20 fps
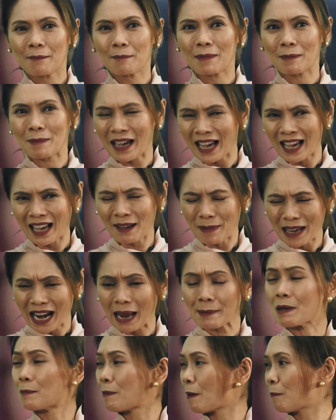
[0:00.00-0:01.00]
So,
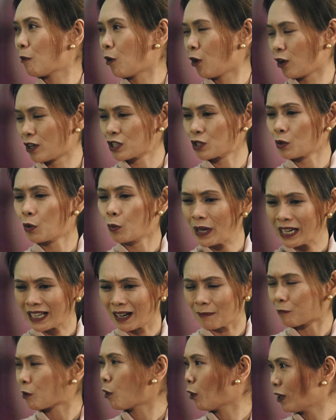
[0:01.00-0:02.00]
marami pa po. So, wake
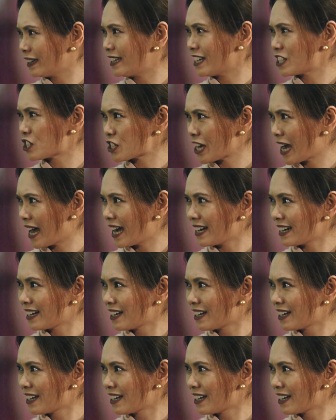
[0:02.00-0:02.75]
up call din siya.